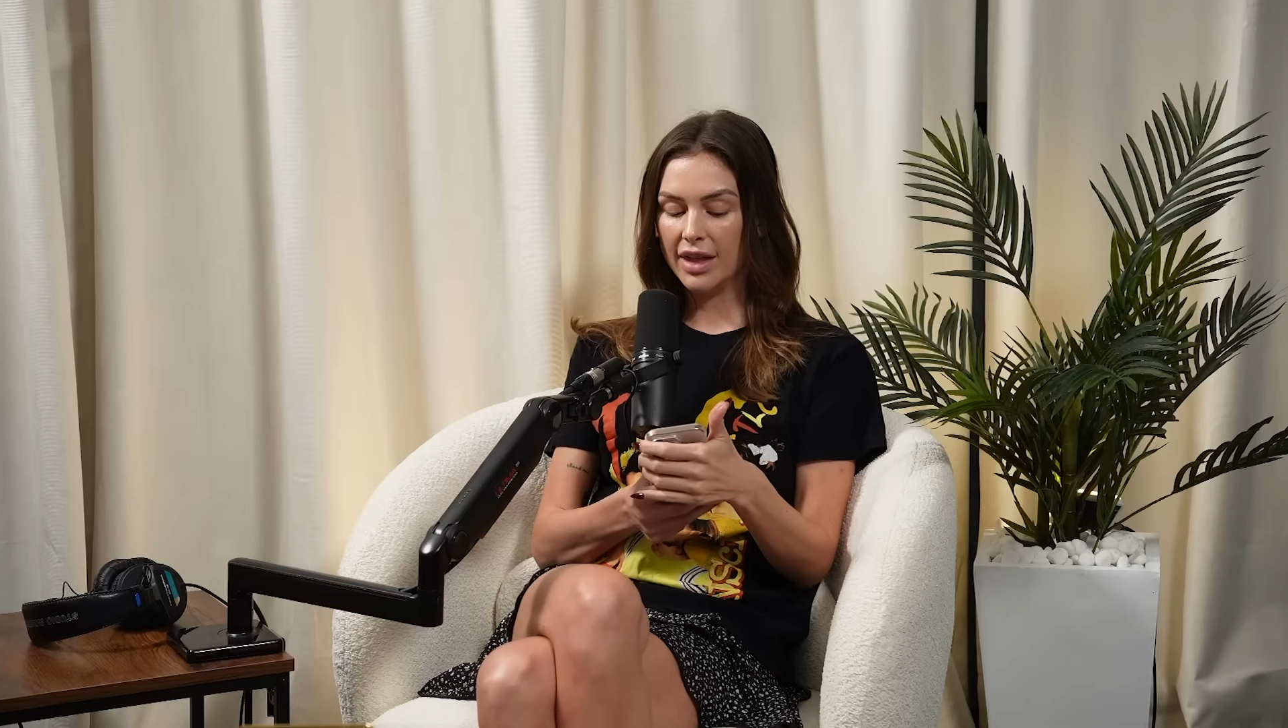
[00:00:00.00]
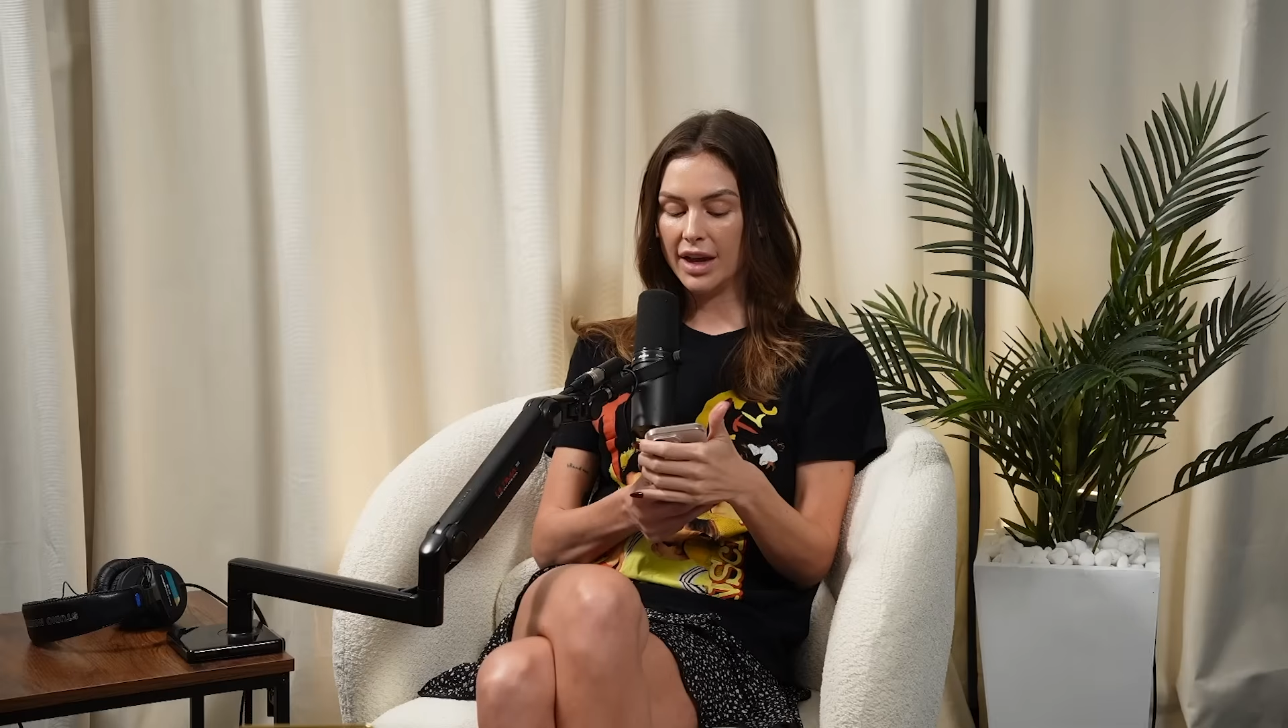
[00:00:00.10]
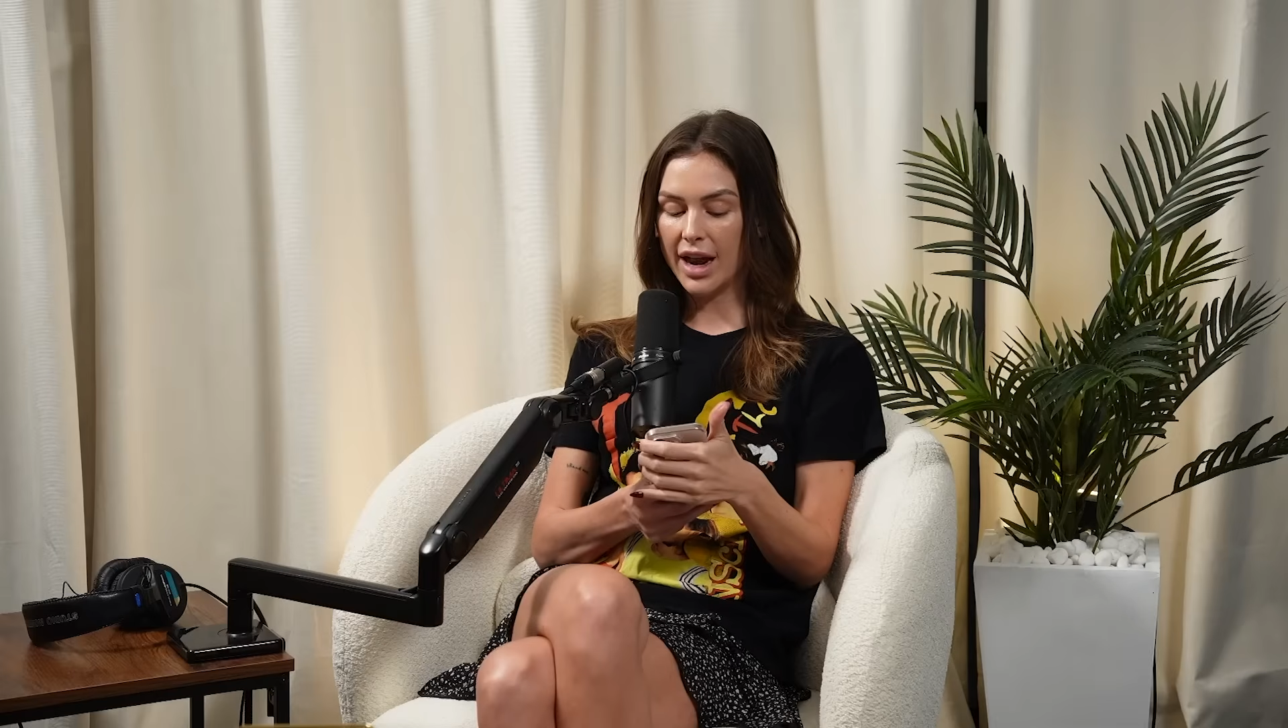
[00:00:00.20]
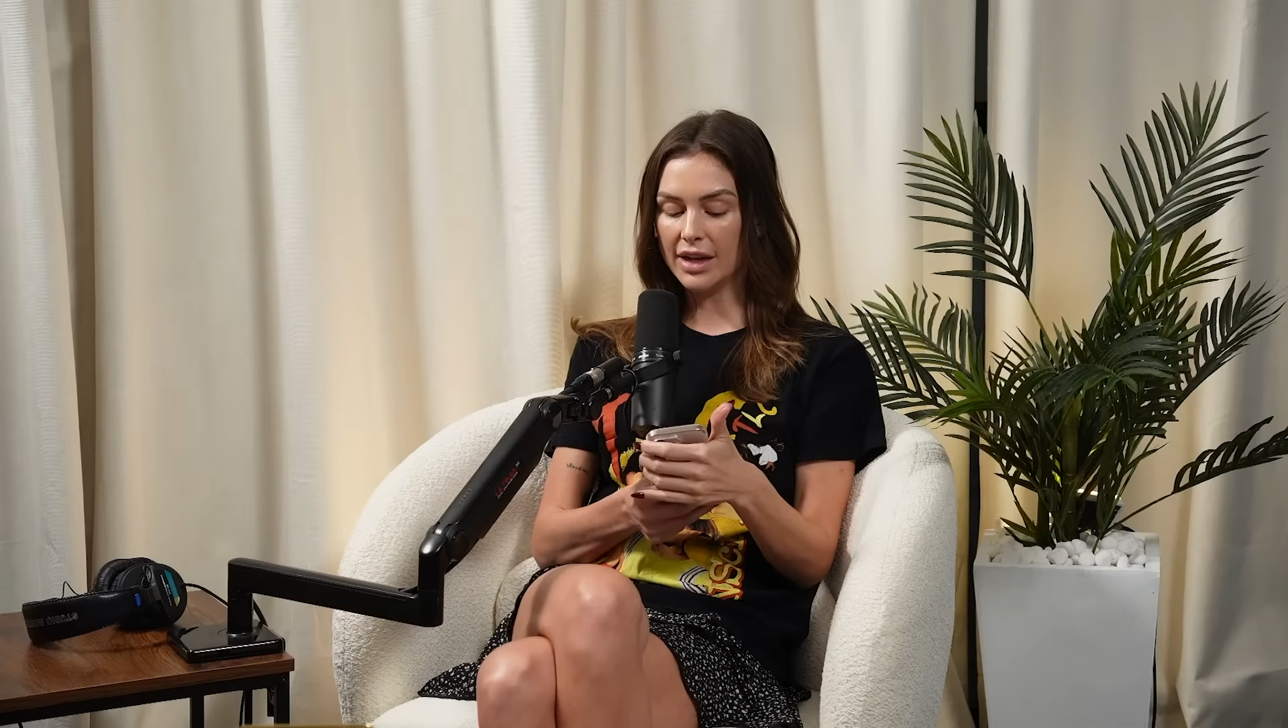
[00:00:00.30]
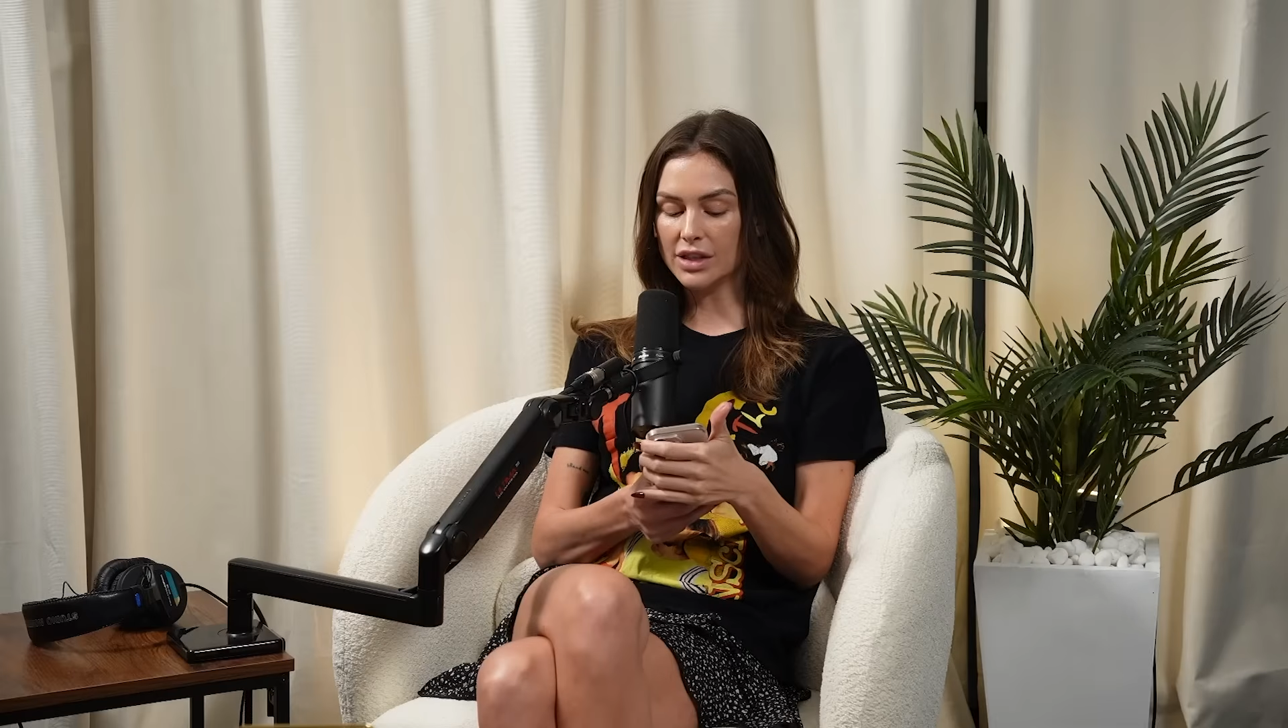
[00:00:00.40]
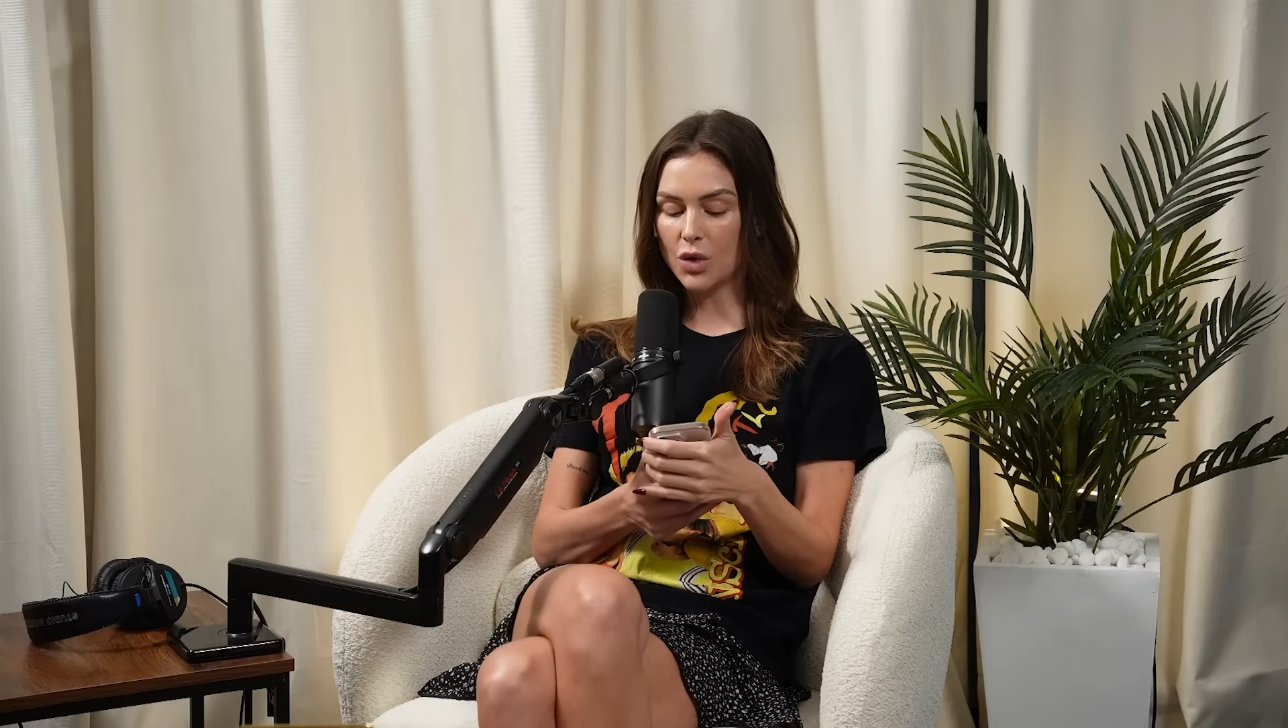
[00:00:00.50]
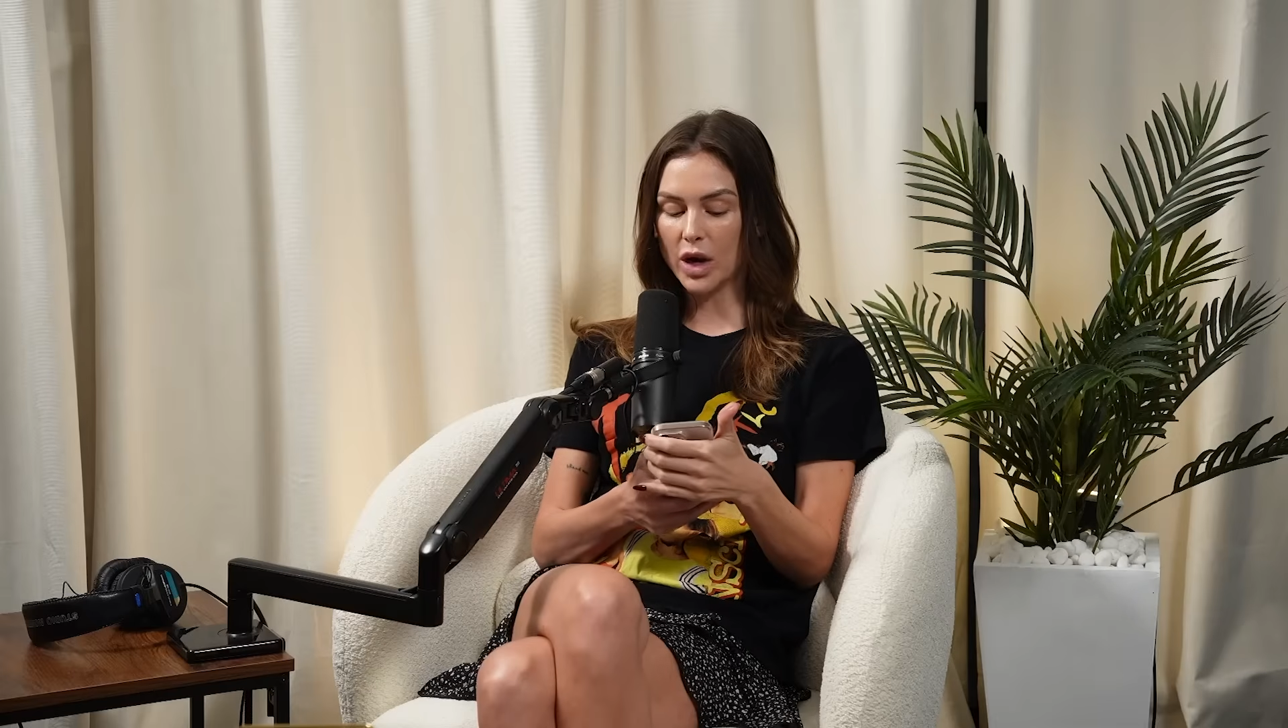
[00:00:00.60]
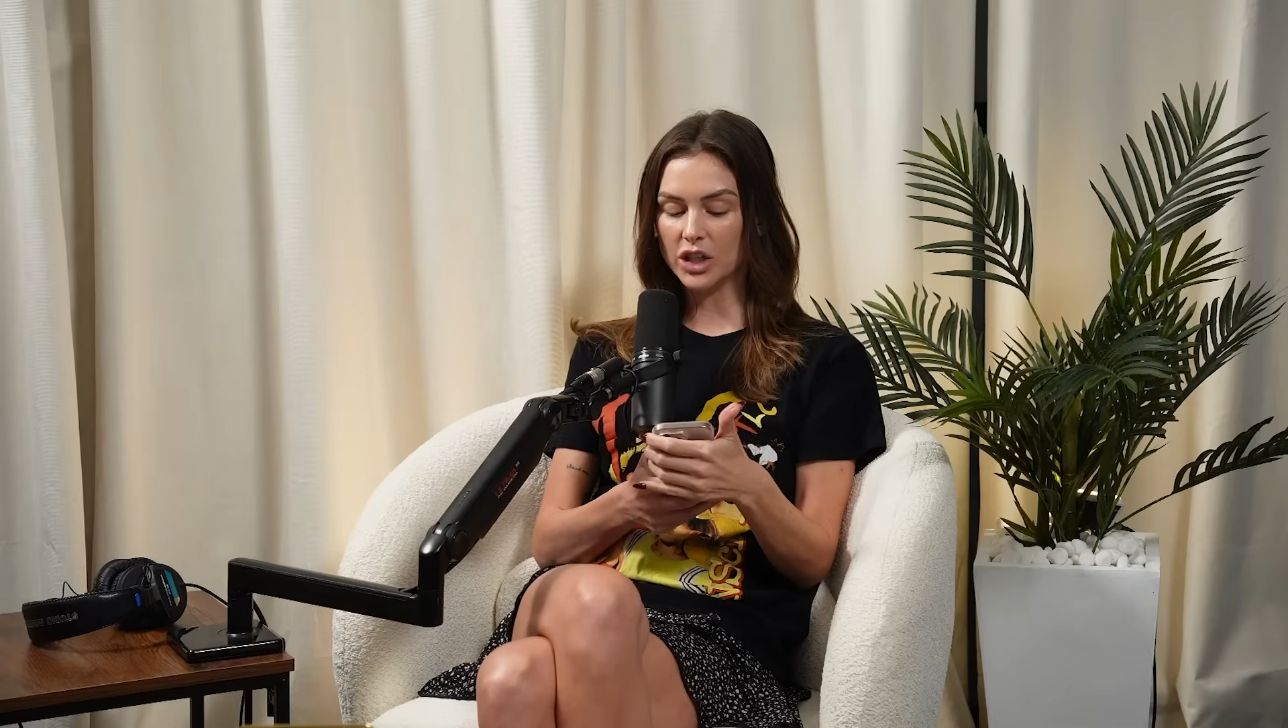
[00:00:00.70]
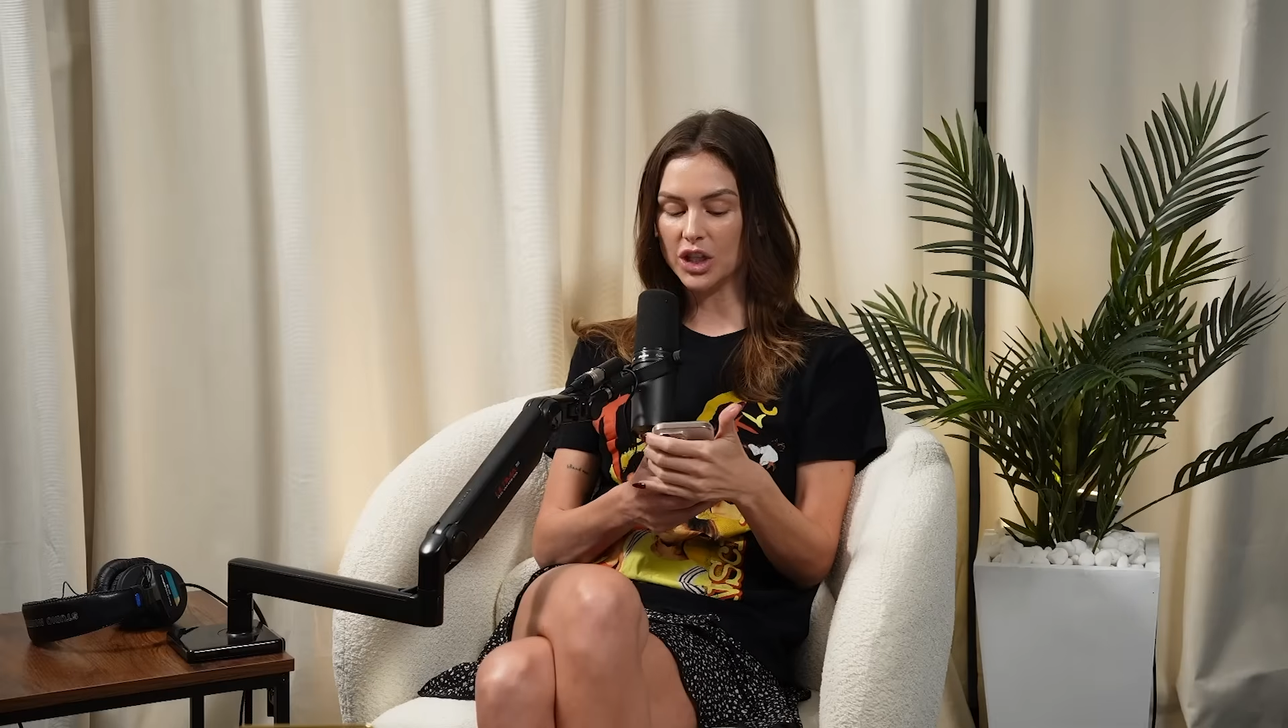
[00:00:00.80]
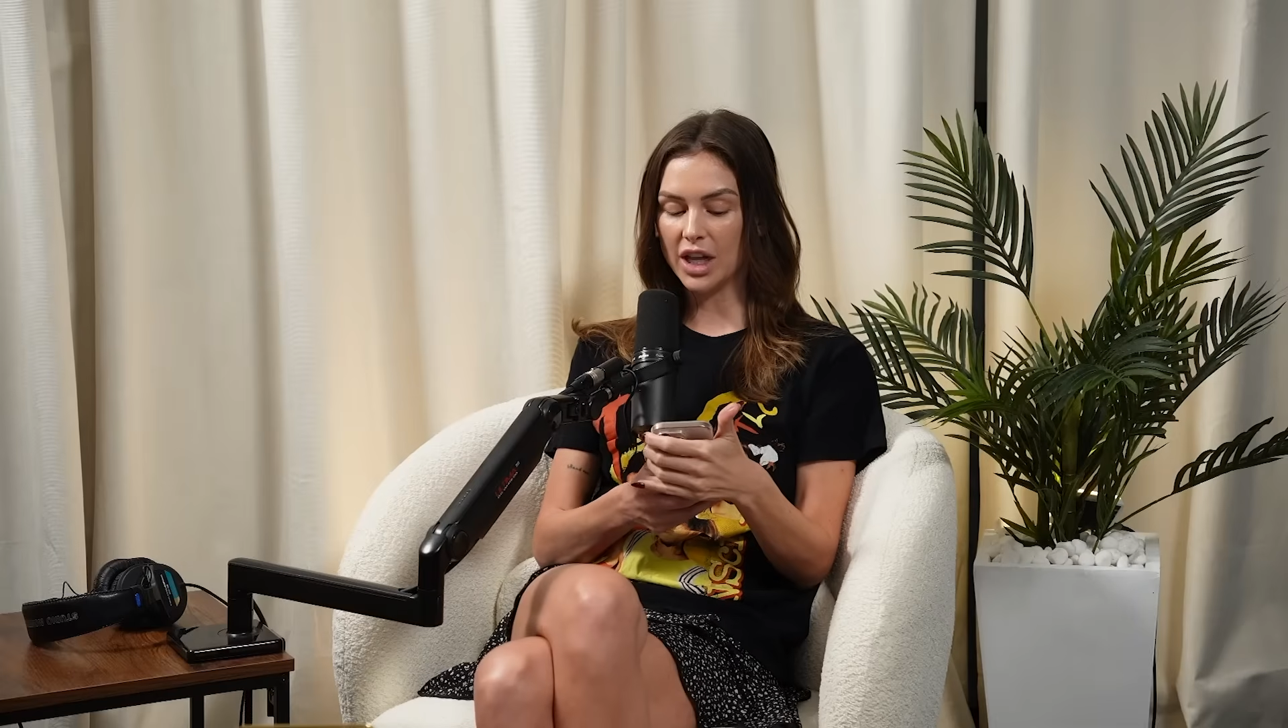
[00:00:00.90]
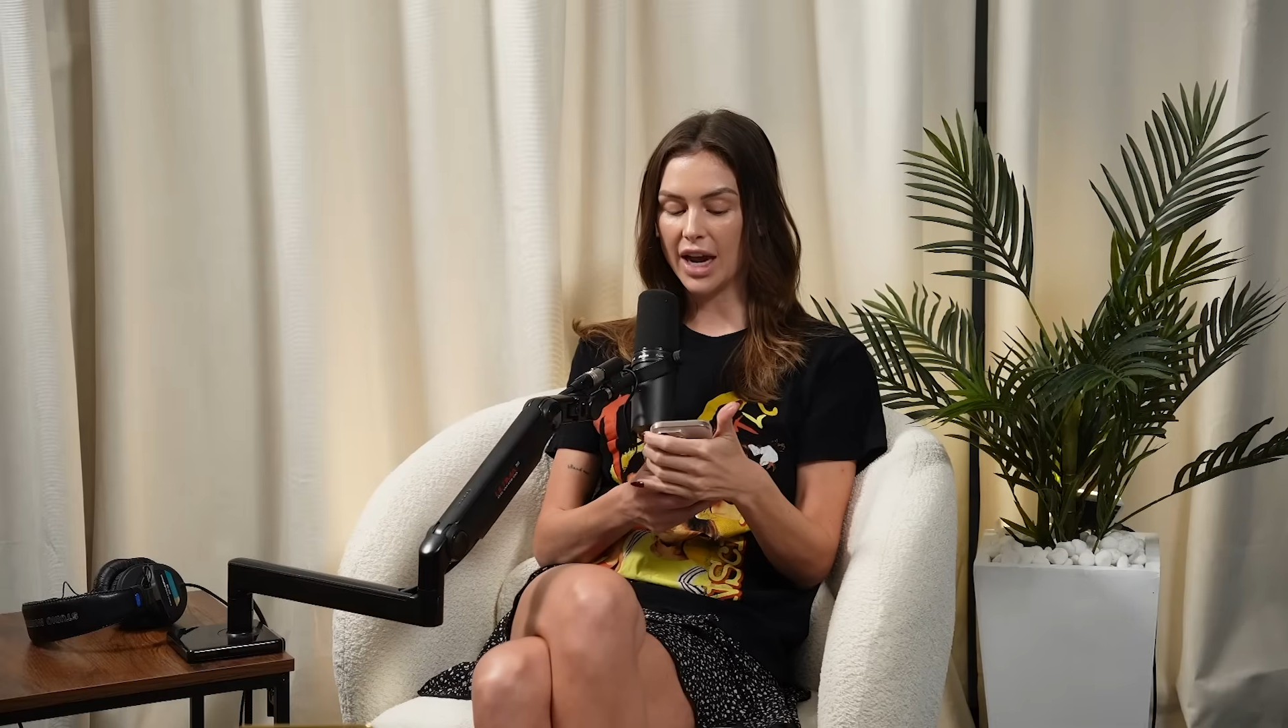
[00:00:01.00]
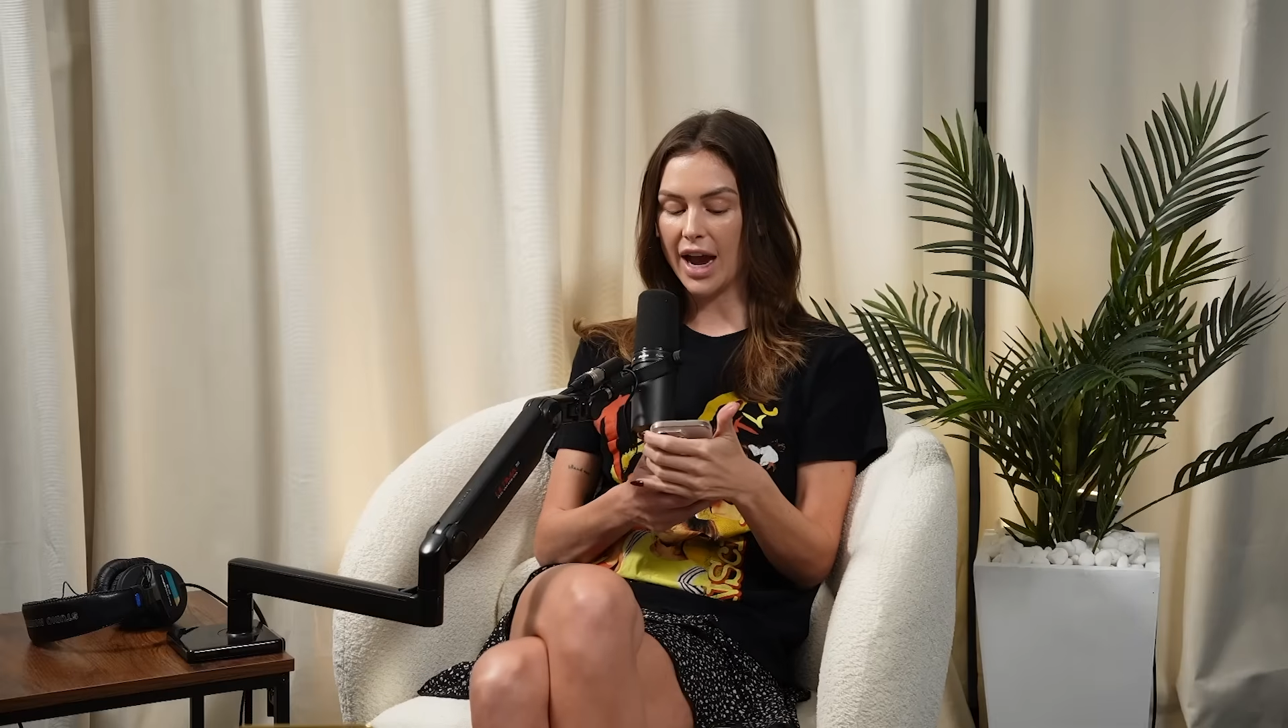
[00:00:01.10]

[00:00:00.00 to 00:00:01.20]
next question that I